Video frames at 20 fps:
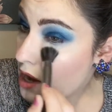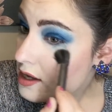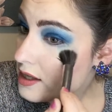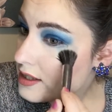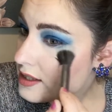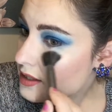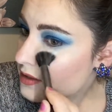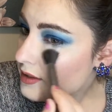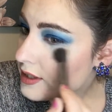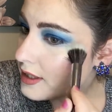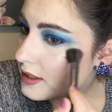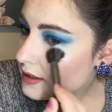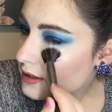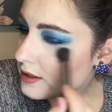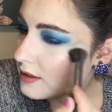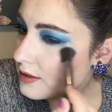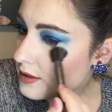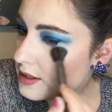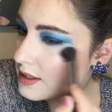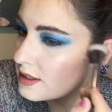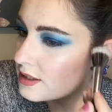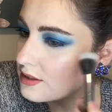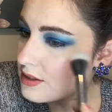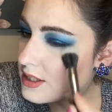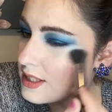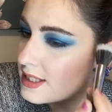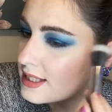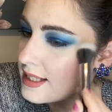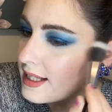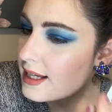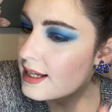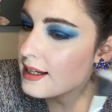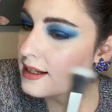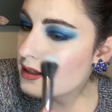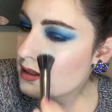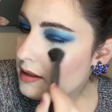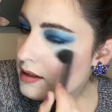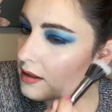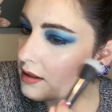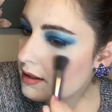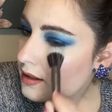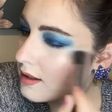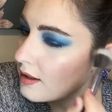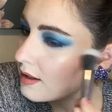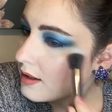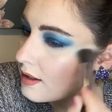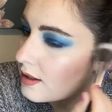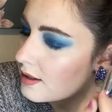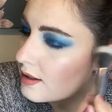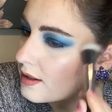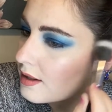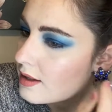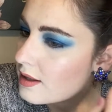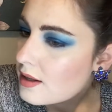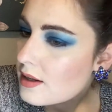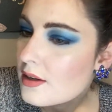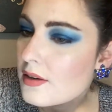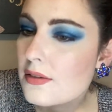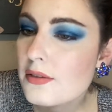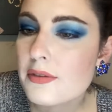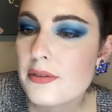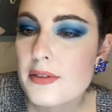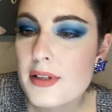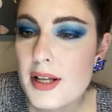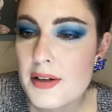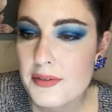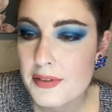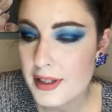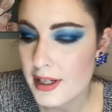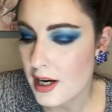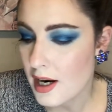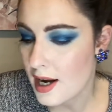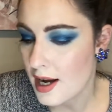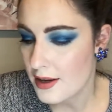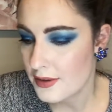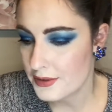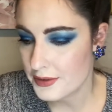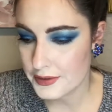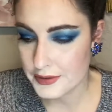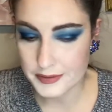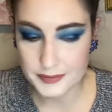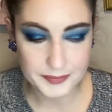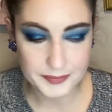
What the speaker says: So what you'll do is you'll just like fluff it off.